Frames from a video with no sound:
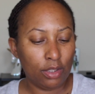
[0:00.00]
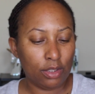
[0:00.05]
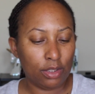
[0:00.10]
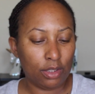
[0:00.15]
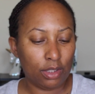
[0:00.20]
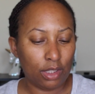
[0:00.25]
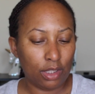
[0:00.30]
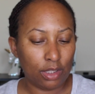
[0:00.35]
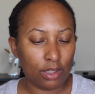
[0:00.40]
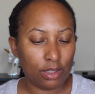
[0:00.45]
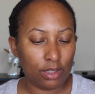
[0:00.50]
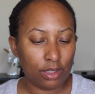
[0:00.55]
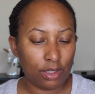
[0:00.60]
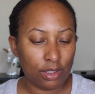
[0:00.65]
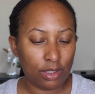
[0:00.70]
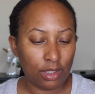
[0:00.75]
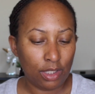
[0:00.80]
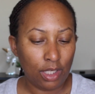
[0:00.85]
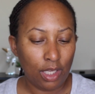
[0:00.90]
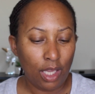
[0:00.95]

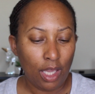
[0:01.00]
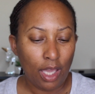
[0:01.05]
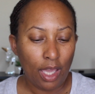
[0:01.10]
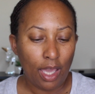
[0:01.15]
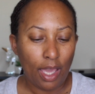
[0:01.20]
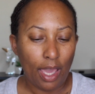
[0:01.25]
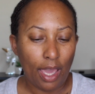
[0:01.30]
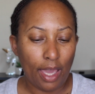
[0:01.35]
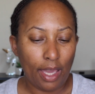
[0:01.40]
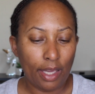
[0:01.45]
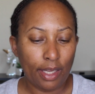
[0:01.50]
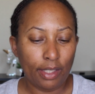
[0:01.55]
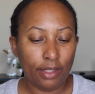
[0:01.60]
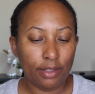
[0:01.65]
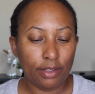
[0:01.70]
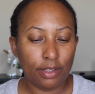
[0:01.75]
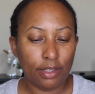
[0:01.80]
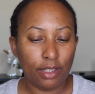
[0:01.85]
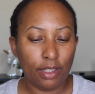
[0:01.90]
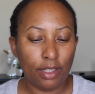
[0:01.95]
6,
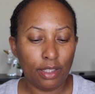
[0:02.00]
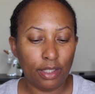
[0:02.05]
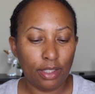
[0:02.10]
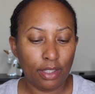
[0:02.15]
8,